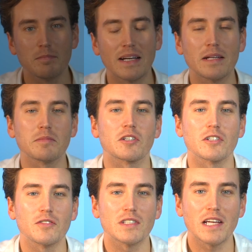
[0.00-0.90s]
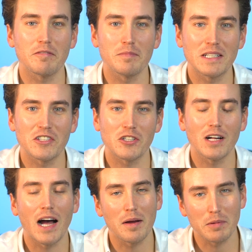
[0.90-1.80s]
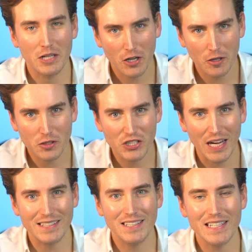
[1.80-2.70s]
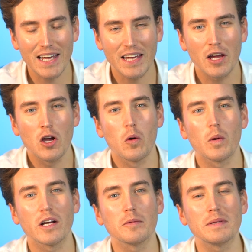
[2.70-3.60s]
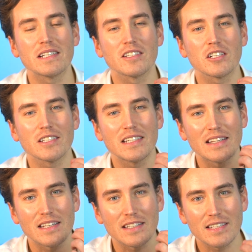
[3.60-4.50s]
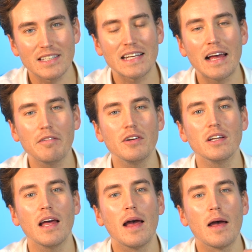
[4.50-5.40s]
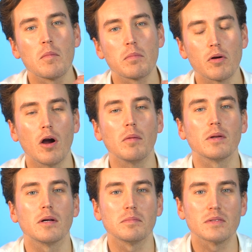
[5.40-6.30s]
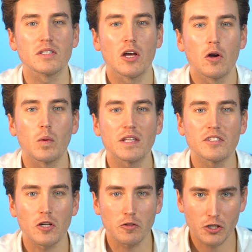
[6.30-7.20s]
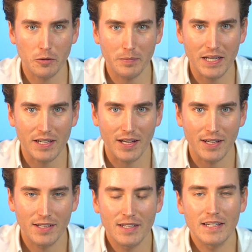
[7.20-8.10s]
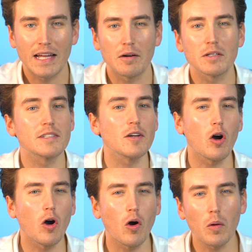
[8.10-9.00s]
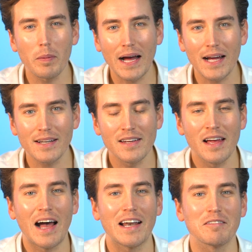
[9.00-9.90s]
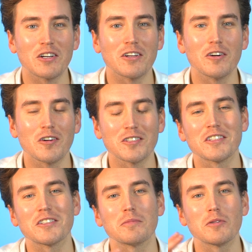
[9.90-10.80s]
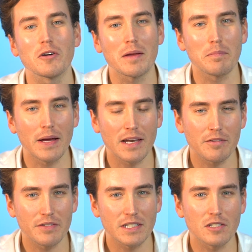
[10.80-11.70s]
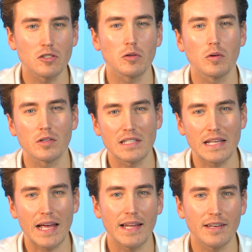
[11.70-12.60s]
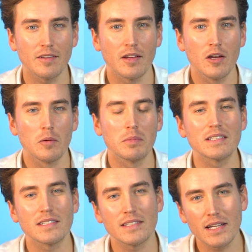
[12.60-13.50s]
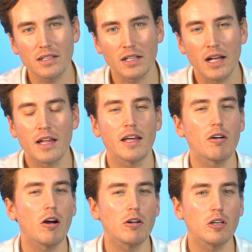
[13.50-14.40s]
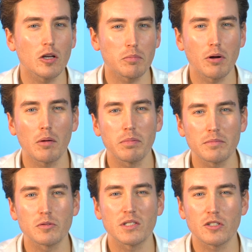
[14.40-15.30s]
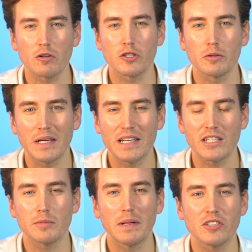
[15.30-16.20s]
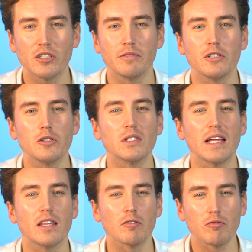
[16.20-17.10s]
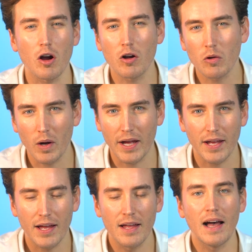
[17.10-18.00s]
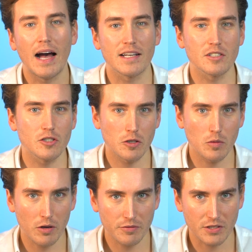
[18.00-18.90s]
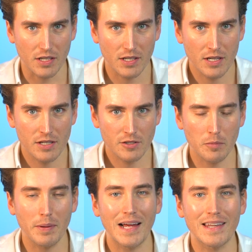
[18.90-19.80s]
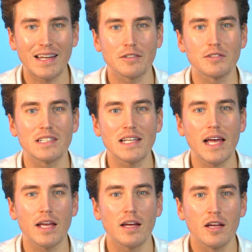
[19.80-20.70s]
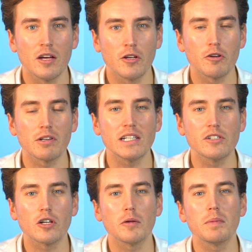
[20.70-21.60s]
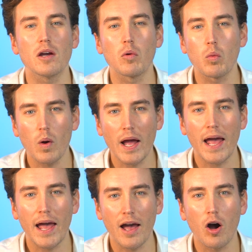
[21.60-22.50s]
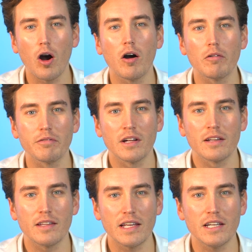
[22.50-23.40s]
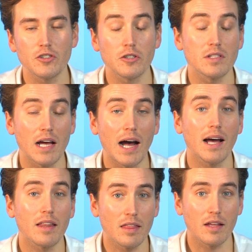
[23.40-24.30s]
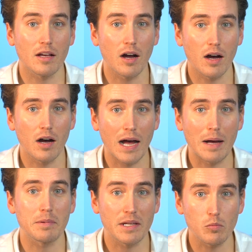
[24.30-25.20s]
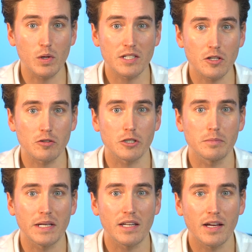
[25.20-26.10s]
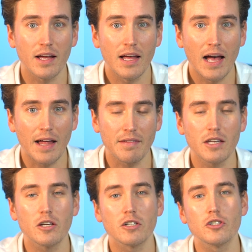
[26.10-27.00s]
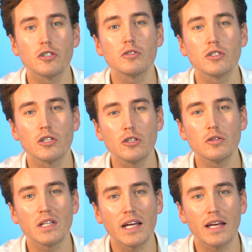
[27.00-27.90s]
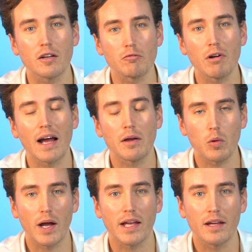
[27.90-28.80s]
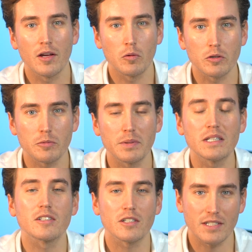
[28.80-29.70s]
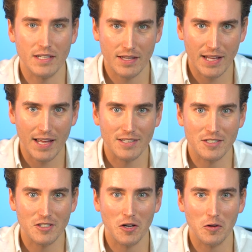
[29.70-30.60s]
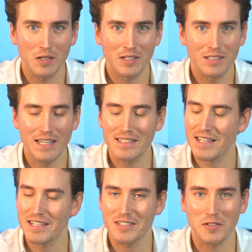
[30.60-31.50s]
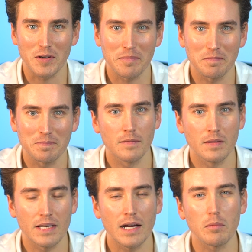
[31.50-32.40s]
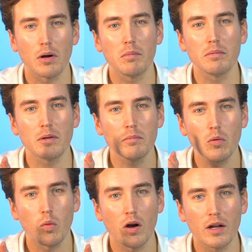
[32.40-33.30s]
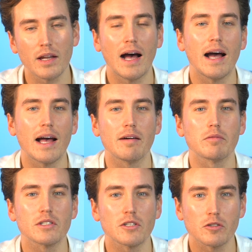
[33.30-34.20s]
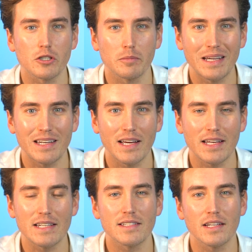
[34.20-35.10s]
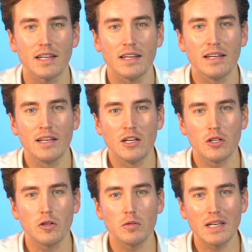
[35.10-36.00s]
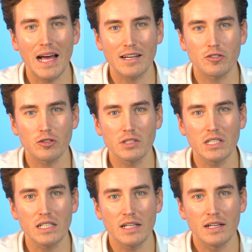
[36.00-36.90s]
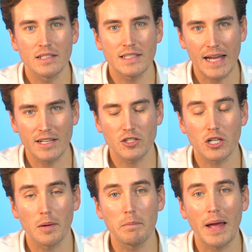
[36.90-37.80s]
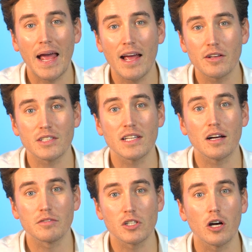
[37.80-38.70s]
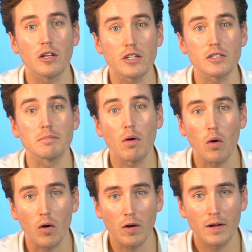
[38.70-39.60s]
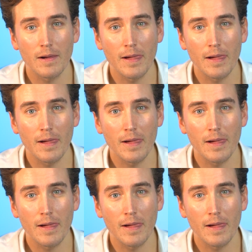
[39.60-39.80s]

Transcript: my name's Christopher Dave Mitchell. I'm a coach, and today we're going to be discussing the 7 problems with social media. Now, it's not all bad, and I'm going to go on to some great benefits towards the end, but still, there are a lot of problems with social media, especially if you use it in the wrong way and too often. So by the end of today, you're at least going to be aware of the issues that I think are happening with social media, and then you can choose to use it in a right way, which we'll be discussing at the end. So let's get into it. Now, problem number 1 I have with social media is that you naturally tend to compare yourself to others more.